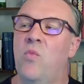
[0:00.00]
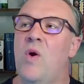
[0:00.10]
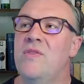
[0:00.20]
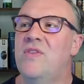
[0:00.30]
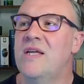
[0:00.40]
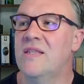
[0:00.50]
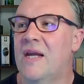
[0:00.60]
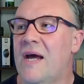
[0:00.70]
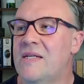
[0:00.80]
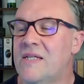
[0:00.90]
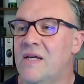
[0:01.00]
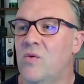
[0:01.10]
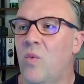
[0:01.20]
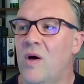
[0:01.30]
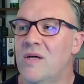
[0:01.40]
one thing that I did
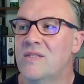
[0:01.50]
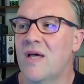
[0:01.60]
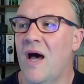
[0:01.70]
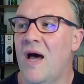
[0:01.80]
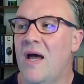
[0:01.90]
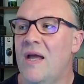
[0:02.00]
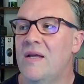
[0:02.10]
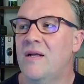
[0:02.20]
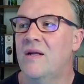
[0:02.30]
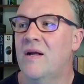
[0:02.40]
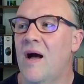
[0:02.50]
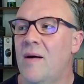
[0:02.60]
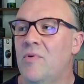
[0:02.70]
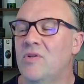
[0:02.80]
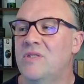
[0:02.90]
was I
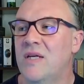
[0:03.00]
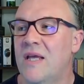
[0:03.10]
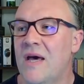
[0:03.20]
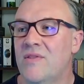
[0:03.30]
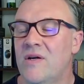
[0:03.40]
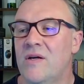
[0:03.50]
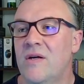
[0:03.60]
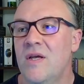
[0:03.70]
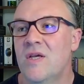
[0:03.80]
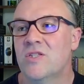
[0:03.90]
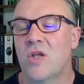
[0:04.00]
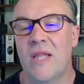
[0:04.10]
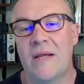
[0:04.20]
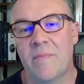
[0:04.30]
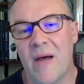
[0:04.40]
cobbled together, so
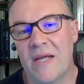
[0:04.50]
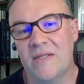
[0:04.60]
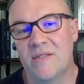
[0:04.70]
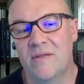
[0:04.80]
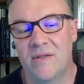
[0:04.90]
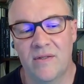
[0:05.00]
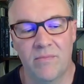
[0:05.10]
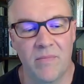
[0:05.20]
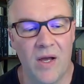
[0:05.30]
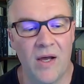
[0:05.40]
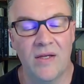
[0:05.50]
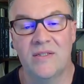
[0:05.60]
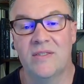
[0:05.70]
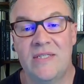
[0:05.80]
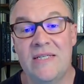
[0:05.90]
like my
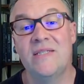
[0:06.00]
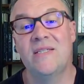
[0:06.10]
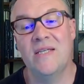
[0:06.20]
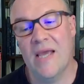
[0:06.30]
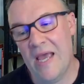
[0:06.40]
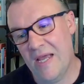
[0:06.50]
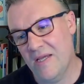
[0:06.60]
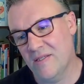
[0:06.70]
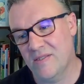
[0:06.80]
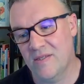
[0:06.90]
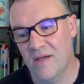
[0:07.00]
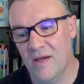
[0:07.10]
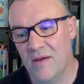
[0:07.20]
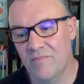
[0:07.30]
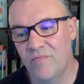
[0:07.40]
DCAs,
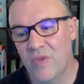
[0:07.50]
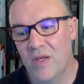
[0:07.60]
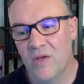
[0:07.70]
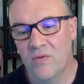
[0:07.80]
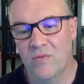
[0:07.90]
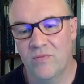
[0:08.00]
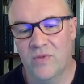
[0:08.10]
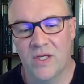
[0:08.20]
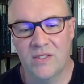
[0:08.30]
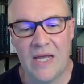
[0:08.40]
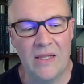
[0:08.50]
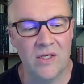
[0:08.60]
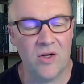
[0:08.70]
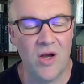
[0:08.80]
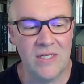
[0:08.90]
the
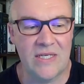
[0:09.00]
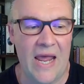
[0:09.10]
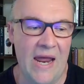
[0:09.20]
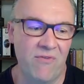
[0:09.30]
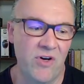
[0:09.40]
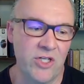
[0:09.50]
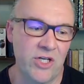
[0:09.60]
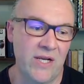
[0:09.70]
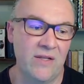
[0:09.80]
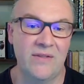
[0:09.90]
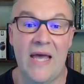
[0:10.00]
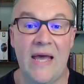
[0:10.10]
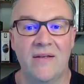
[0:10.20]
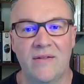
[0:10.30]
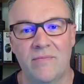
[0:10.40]
dollar cost averaging,
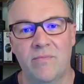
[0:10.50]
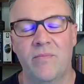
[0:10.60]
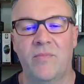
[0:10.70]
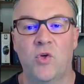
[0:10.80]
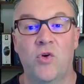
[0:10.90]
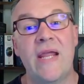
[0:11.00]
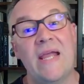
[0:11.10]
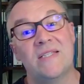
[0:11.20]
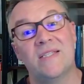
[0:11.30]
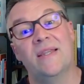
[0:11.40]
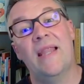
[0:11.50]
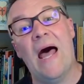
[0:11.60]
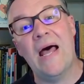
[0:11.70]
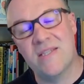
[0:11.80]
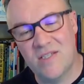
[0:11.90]
that creates
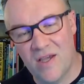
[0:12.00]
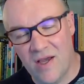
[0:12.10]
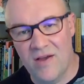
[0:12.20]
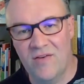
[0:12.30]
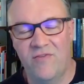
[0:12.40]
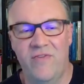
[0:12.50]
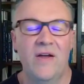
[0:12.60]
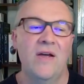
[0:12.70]
lots of